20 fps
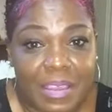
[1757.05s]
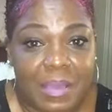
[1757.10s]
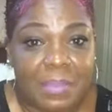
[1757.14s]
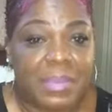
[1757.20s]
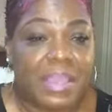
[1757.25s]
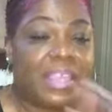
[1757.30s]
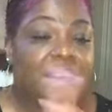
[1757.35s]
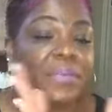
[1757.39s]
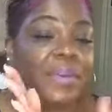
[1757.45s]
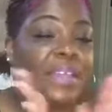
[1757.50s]

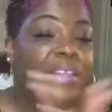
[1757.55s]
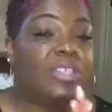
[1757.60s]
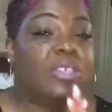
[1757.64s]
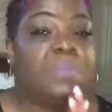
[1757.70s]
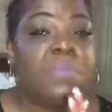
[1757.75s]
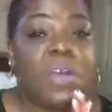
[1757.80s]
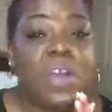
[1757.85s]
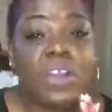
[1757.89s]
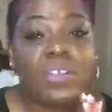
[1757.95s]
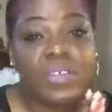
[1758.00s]
But anyway,
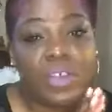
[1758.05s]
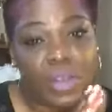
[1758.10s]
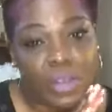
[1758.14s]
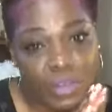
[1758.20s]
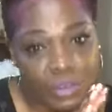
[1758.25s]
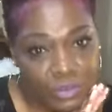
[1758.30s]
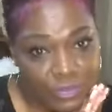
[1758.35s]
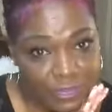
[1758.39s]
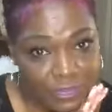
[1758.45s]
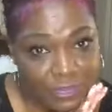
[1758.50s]

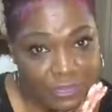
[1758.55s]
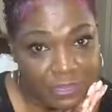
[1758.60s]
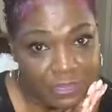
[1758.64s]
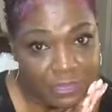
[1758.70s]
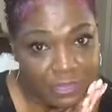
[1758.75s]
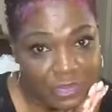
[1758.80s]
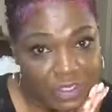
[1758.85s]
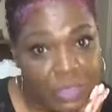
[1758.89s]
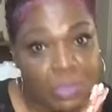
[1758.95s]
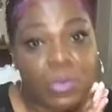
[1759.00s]
tomorrow
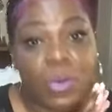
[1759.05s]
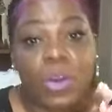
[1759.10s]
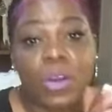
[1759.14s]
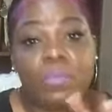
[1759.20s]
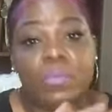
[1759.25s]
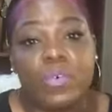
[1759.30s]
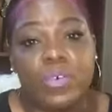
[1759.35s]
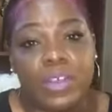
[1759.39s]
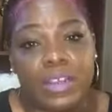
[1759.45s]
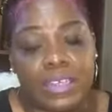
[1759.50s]

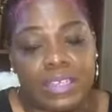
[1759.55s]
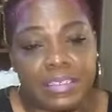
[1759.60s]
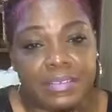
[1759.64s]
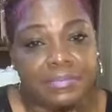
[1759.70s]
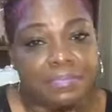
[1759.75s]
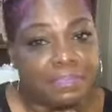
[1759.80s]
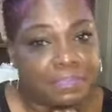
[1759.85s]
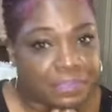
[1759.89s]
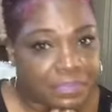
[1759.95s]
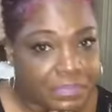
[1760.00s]
morning,
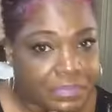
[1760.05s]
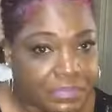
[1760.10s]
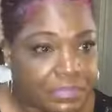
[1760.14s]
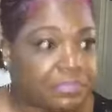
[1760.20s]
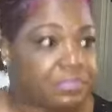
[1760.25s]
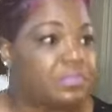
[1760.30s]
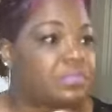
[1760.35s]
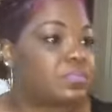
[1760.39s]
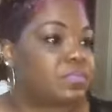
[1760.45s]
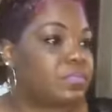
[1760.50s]

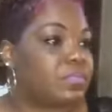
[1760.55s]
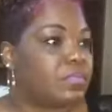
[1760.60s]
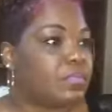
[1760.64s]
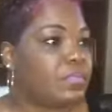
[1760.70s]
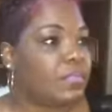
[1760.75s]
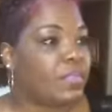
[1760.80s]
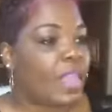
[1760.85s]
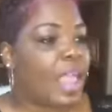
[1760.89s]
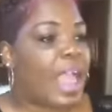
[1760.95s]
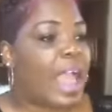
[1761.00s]

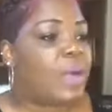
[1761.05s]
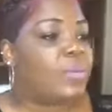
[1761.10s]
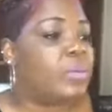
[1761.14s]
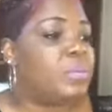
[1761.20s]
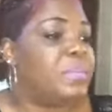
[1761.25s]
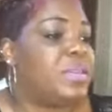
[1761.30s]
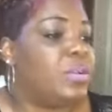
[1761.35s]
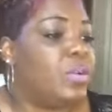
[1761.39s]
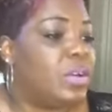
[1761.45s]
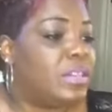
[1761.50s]
I will
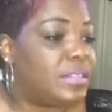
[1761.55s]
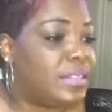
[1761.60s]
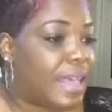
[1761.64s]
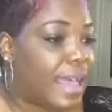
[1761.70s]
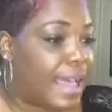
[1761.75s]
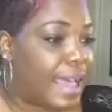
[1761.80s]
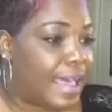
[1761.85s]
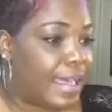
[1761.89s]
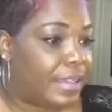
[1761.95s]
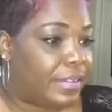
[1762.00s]
be on
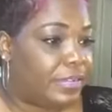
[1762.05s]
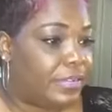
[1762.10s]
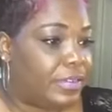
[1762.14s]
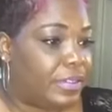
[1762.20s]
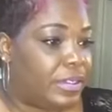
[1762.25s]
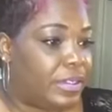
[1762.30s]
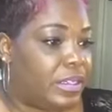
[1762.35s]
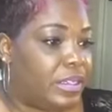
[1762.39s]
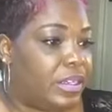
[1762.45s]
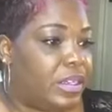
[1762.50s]
live
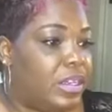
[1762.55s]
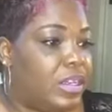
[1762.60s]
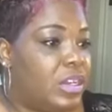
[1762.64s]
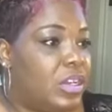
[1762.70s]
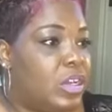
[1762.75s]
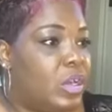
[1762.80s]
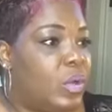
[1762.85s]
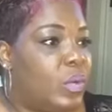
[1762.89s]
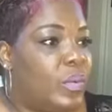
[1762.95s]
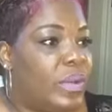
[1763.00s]

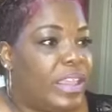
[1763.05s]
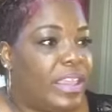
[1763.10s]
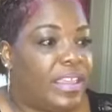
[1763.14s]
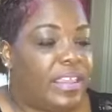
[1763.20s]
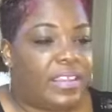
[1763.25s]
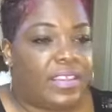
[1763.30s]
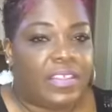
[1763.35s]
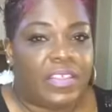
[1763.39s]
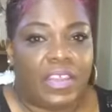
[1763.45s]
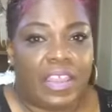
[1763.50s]

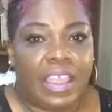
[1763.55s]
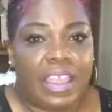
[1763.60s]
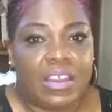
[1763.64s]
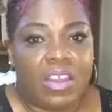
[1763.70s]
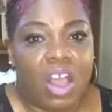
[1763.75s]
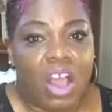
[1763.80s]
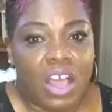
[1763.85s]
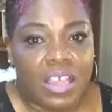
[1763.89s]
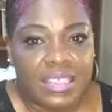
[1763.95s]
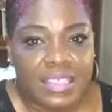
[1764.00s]
with an
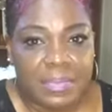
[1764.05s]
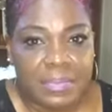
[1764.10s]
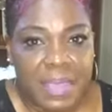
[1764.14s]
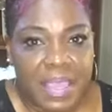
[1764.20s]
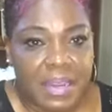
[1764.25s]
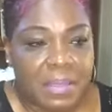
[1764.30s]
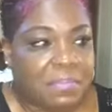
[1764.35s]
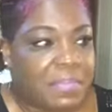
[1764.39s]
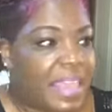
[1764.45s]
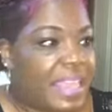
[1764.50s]
awesome
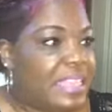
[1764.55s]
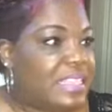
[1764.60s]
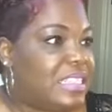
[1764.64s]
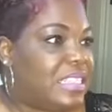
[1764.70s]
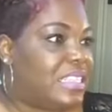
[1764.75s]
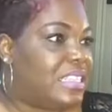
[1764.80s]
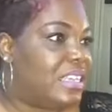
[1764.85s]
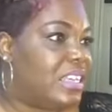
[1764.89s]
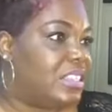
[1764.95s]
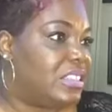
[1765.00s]
and
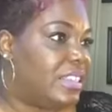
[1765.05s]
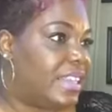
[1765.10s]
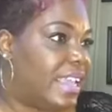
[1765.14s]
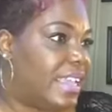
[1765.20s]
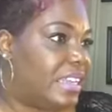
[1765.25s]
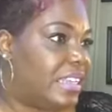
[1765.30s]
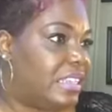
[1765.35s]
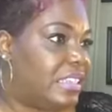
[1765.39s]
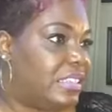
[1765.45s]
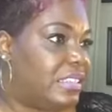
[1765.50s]
amazing young
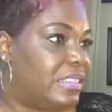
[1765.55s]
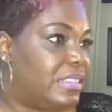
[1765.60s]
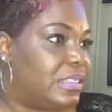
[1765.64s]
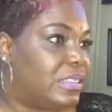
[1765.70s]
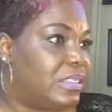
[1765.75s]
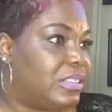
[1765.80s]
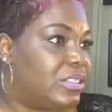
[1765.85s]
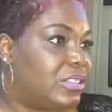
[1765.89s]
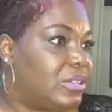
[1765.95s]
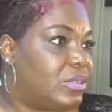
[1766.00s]
lady,
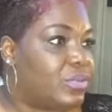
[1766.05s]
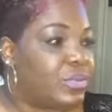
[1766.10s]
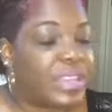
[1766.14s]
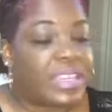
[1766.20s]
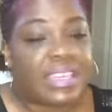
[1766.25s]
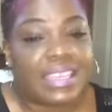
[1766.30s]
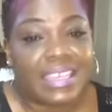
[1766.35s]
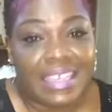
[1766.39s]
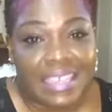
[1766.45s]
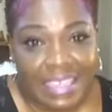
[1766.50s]

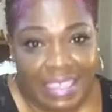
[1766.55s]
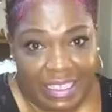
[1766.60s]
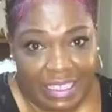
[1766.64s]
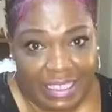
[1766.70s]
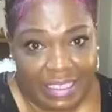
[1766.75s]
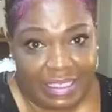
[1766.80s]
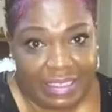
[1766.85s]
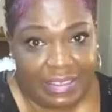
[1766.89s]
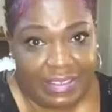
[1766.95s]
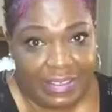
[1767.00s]
Rika
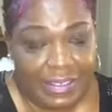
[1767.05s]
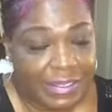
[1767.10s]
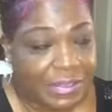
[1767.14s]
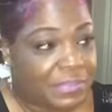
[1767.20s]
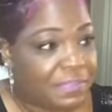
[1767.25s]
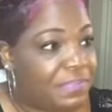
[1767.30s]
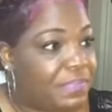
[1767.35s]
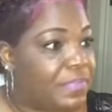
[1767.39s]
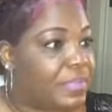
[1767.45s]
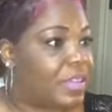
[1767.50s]
King
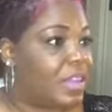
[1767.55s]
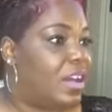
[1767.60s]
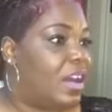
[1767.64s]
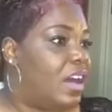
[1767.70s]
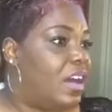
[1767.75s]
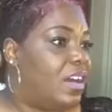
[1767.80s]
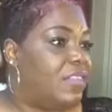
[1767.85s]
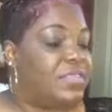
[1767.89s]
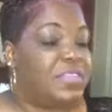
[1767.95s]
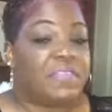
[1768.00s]

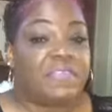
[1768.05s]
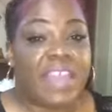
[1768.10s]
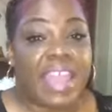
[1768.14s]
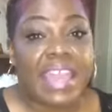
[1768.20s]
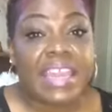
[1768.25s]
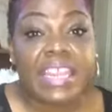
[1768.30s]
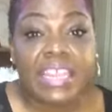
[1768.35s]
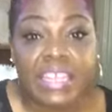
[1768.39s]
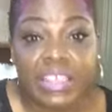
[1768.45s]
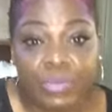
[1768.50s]
of the
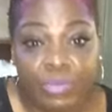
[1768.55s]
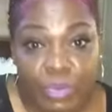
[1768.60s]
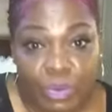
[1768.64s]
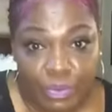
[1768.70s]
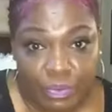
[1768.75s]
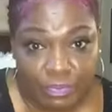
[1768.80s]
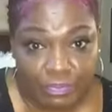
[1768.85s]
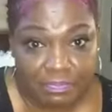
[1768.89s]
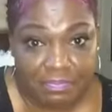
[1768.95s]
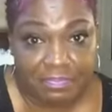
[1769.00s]
Vanity
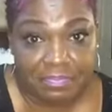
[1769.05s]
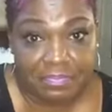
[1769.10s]
Room.